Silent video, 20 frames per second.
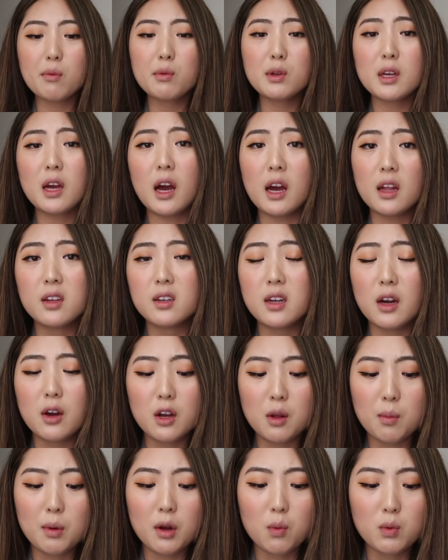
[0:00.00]
I really highly doubt
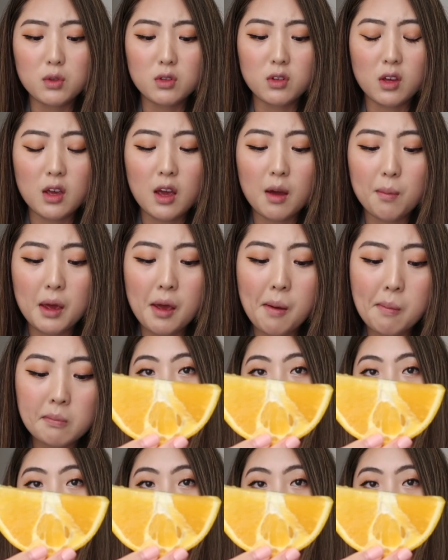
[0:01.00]
anybody was looking at me.